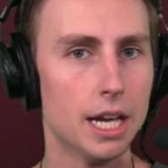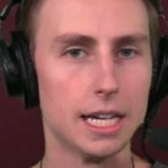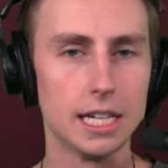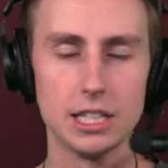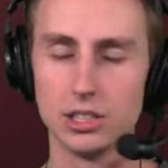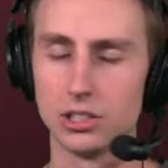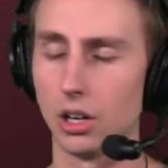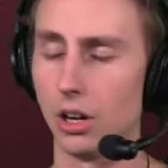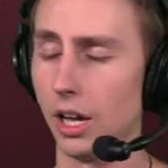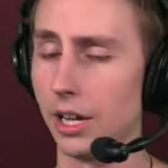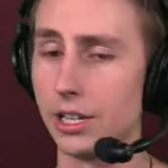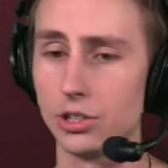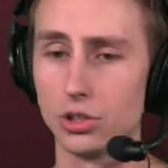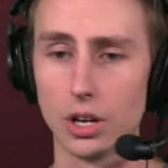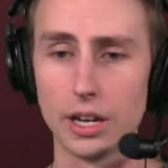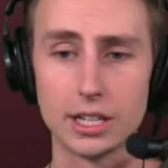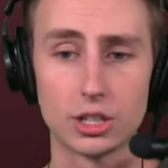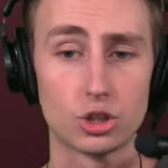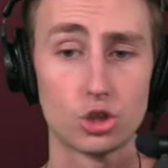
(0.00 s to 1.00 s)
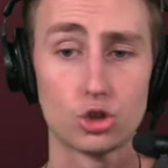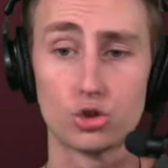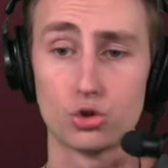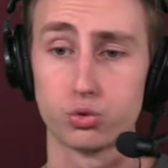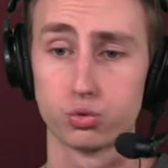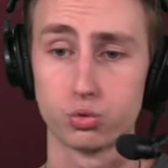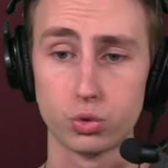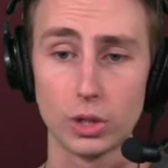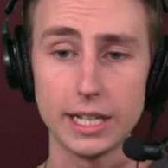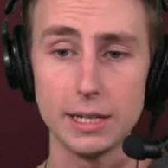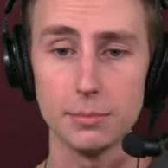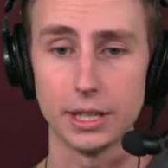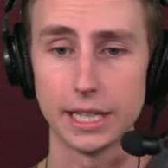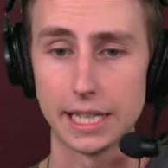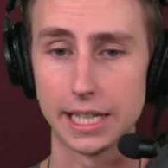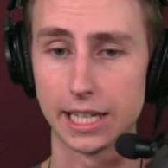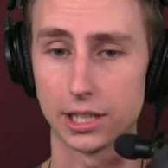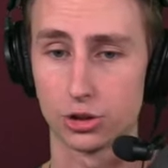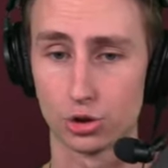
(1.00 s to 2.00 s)
He's
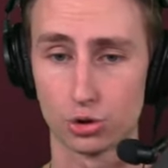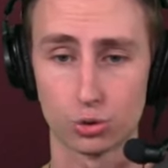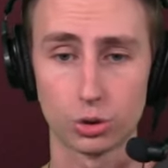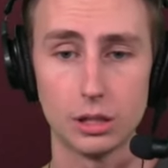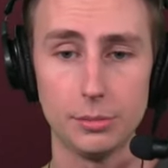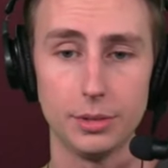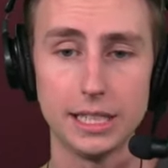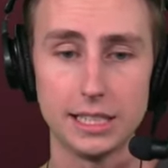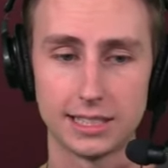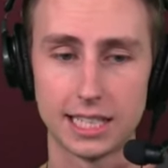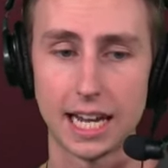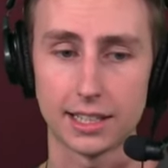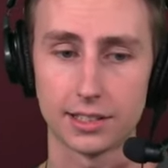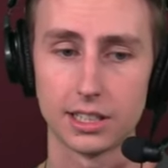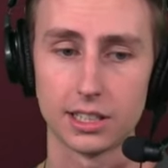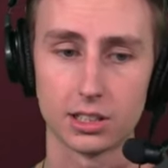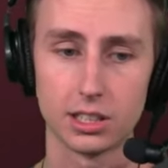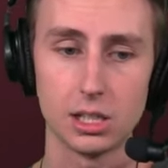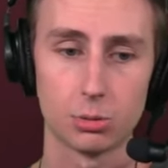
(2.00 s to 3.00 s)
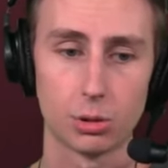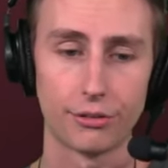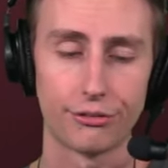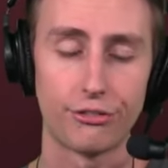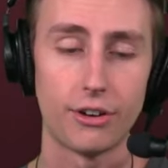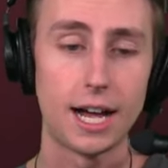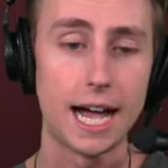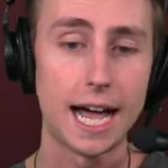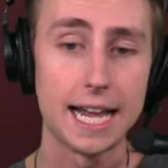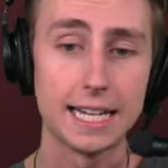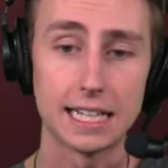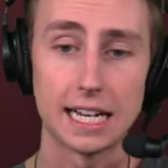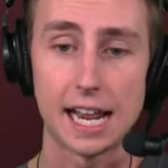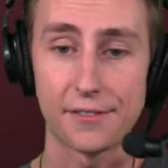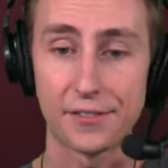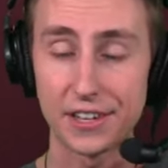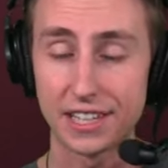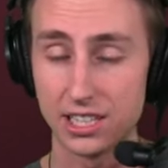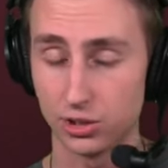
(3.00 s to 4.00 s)
extremely, extremely technically refined, and
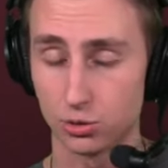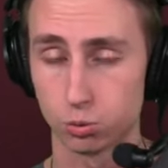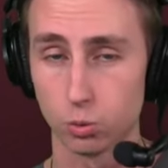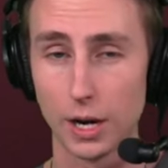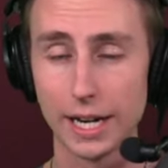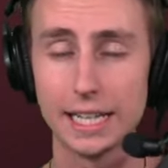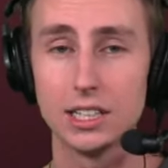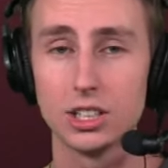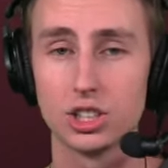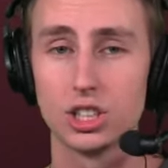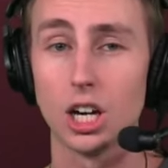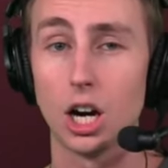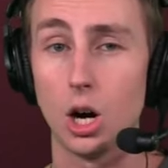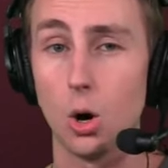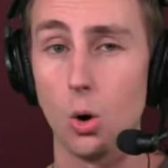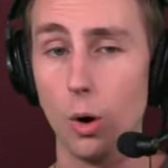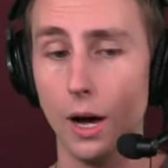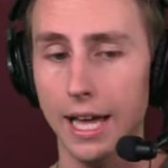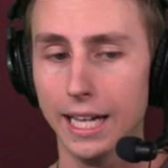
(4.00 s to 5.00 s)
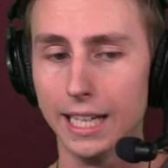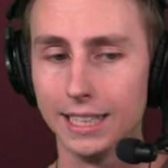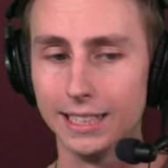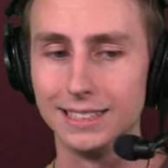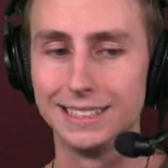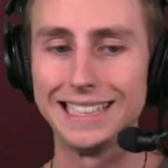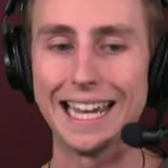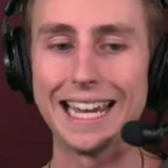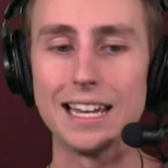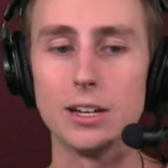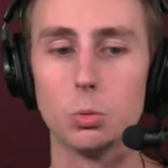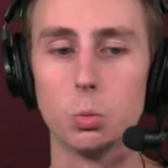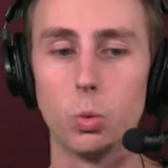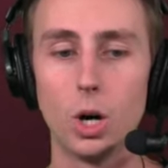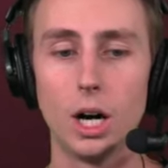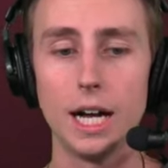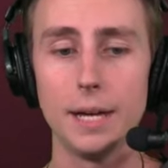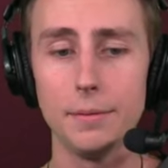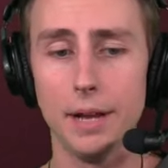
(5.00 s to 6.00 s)
I think he's ready to go day
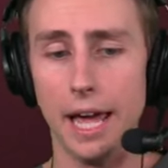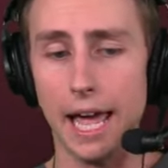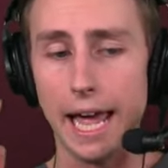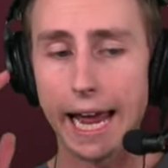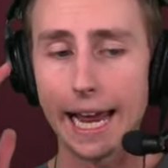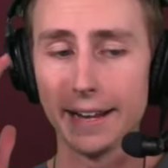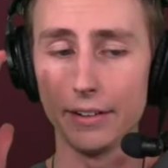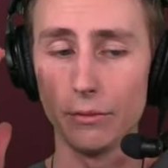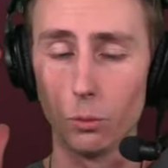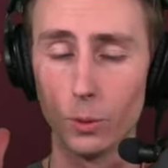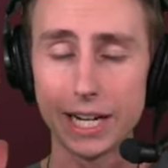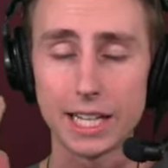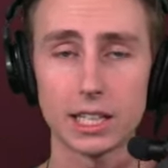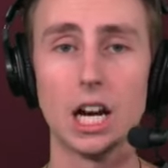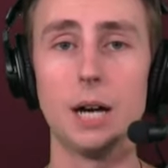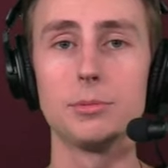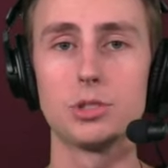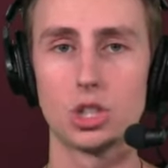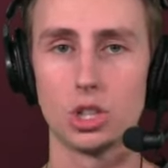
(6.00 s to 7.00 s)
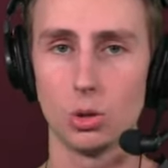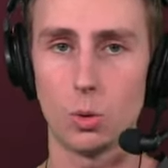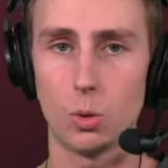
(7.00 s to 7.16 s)
one. And when it comes to the